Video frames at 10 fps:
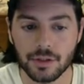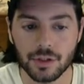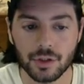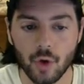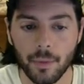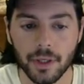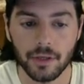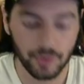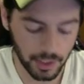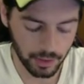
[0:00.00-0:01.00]
so many
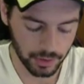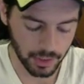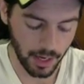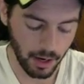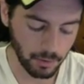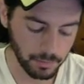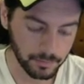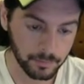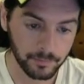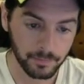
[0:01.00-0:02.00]
videos now
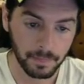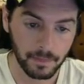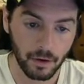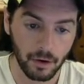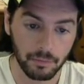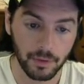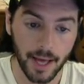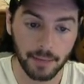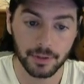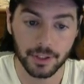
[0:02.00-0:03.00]
on
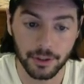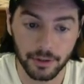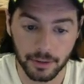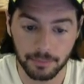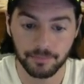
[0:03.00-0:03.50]
Black Madeira.